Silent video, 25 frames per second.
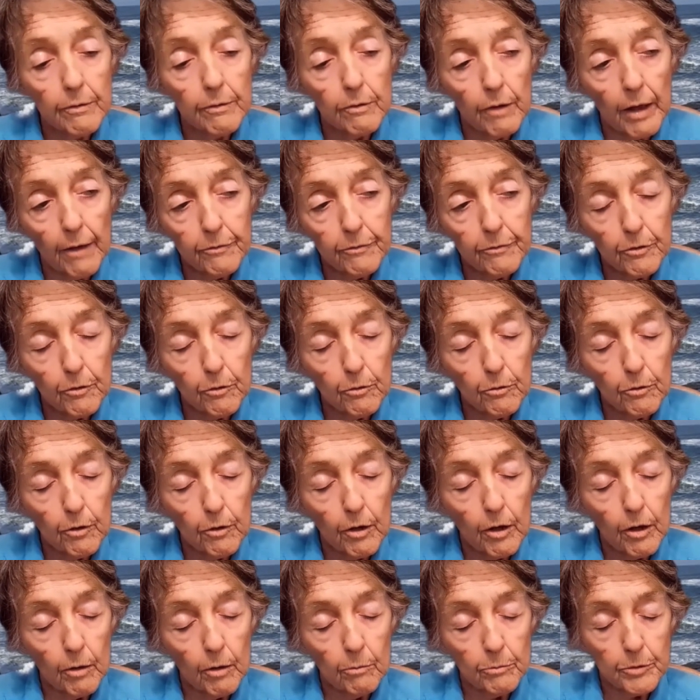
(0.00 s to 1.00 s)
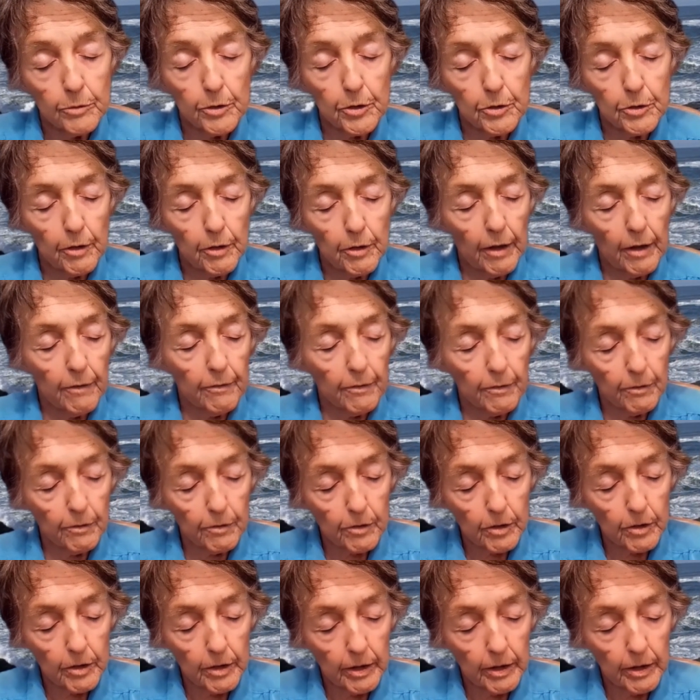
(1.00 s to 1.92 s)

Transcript: after, did you have an